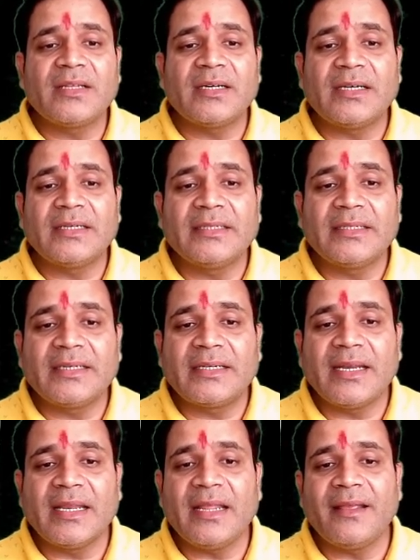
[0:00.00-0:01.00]
the other
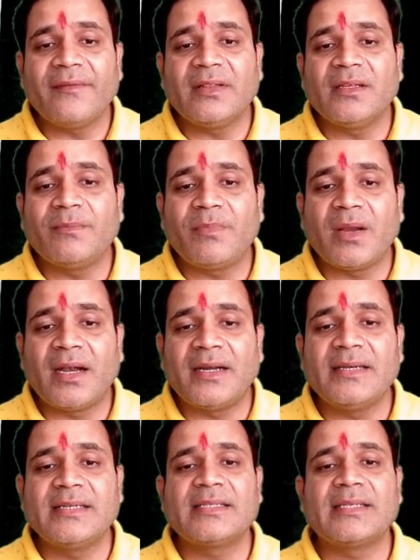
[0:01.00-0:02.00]
dealing with the
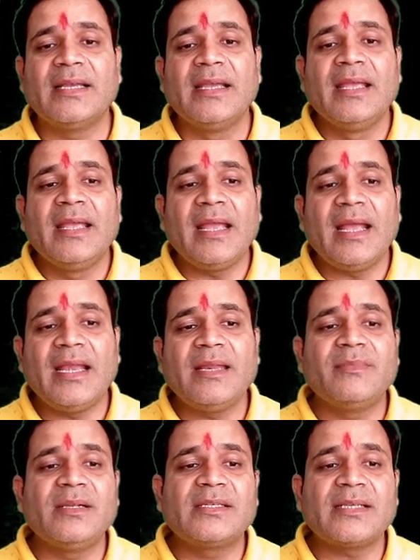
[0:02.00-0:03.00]
plants,
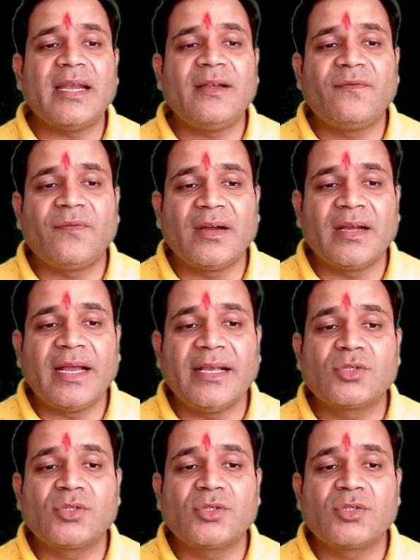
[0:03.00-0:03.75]
animals and fungi.